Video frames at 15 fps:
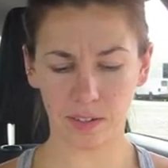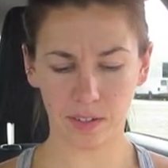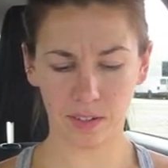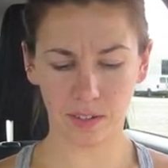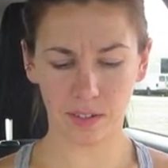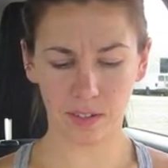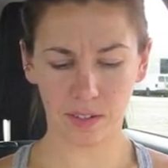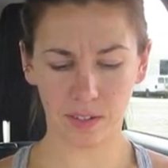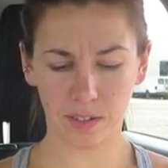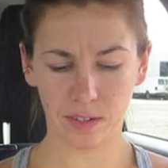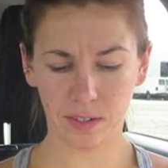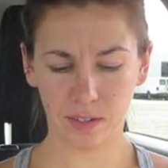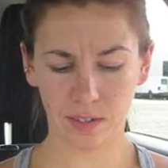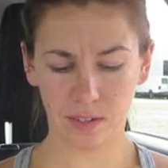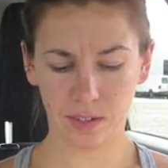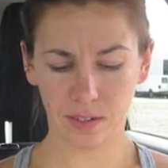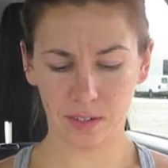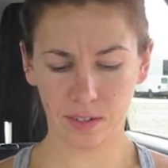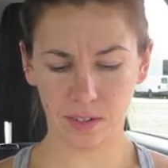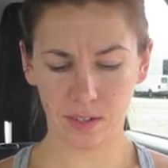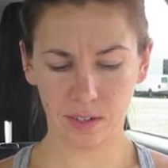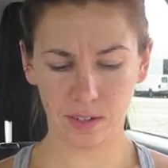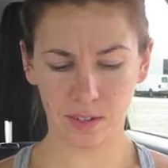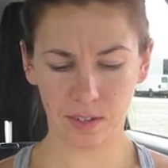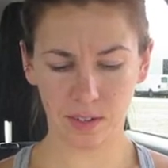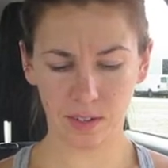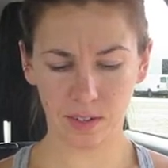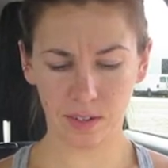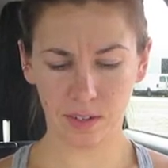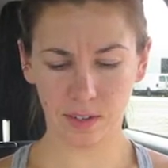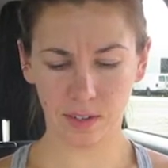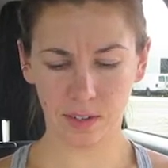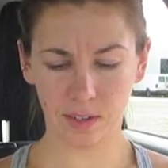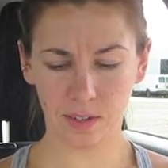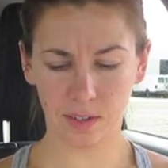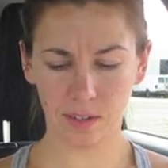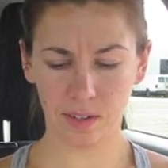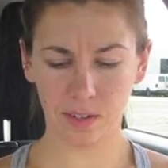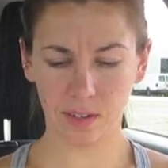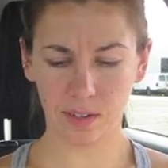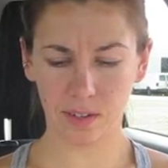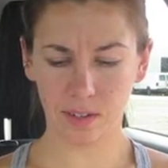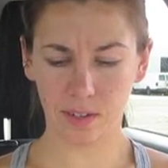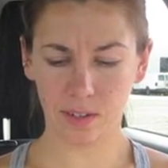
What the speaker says: (no one is talking)